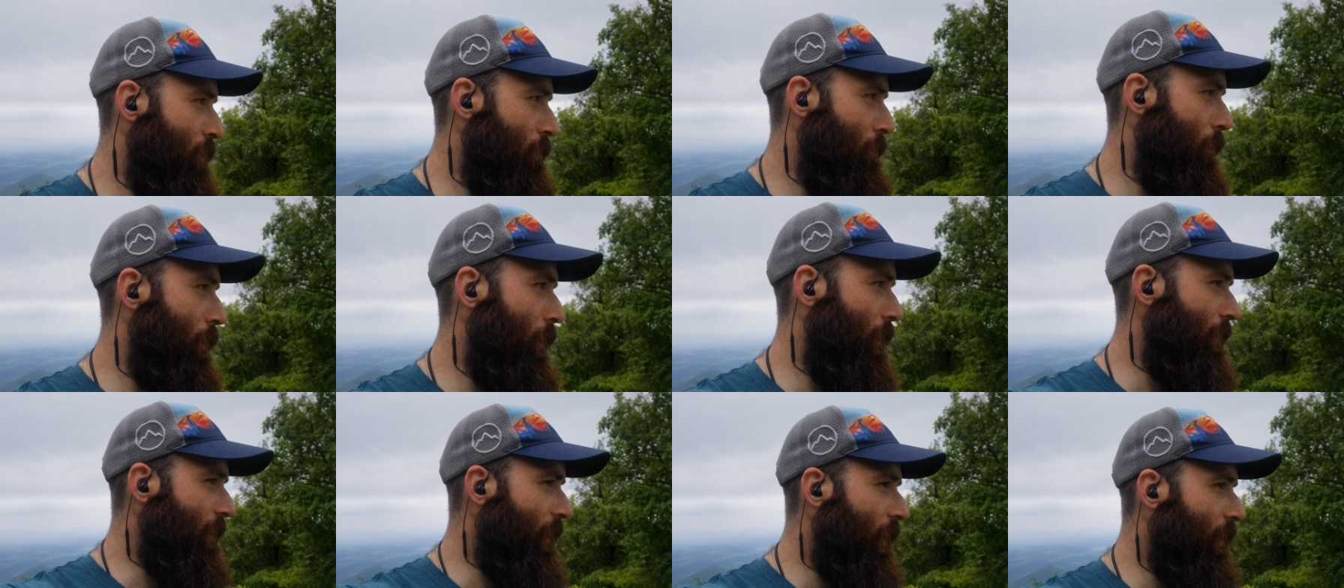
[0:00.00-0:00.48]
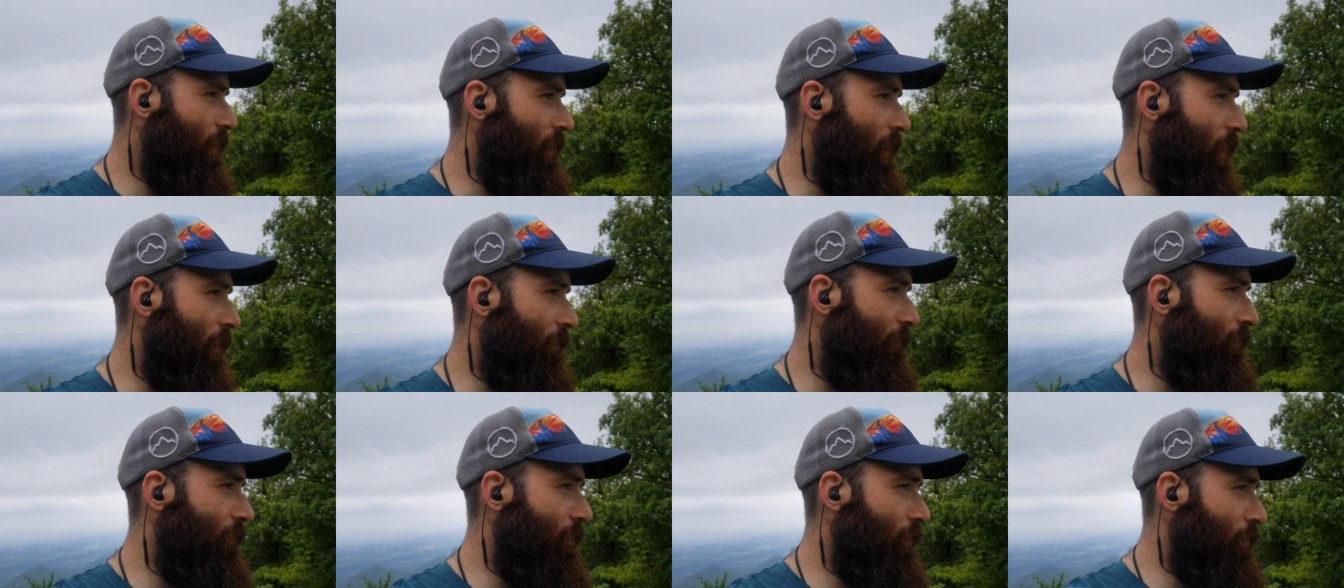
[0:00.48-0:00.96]
But yeah,
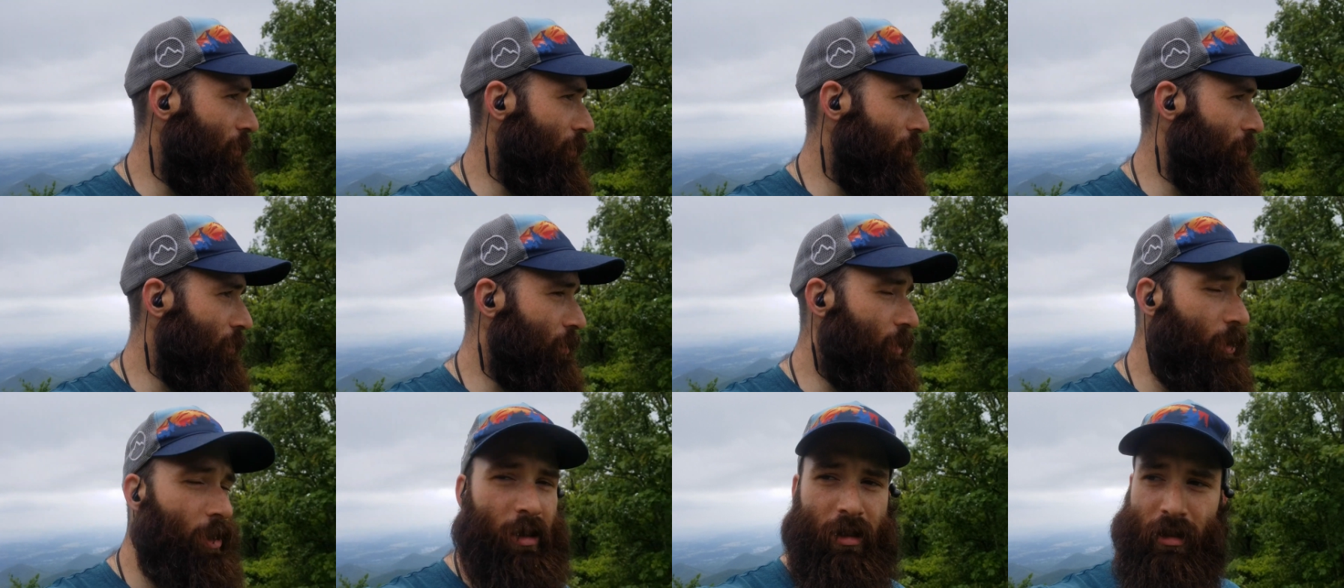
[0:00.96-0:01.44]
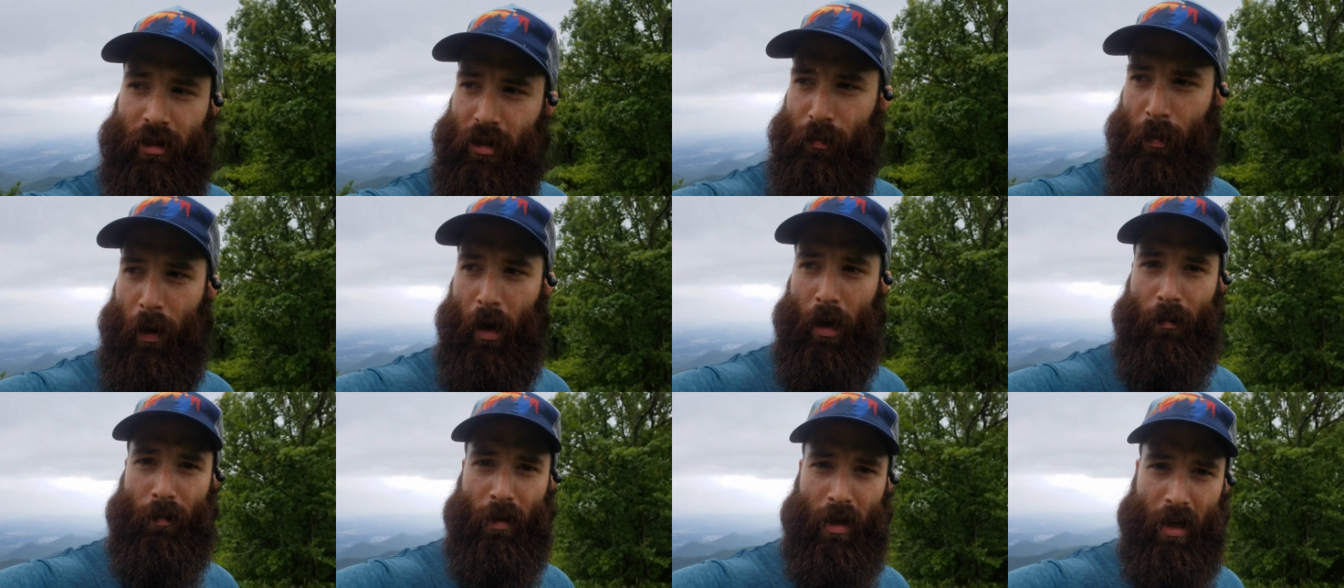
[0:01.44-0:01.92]
I feel good
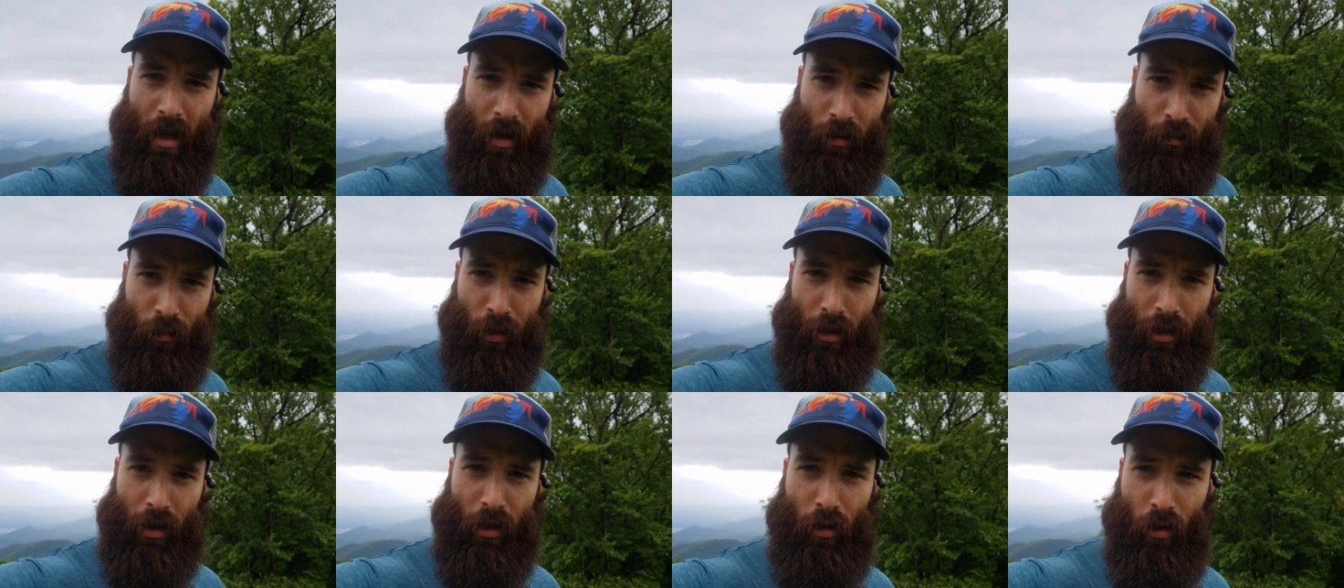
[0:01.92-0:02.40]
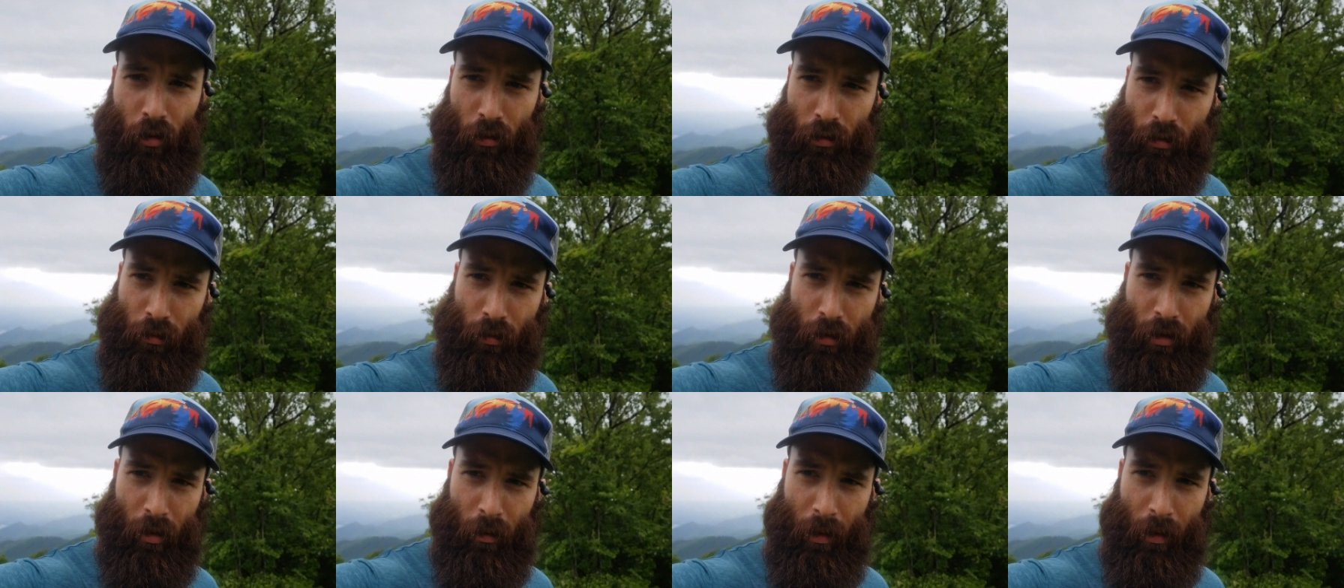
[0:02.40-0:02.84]
despite being really cold and really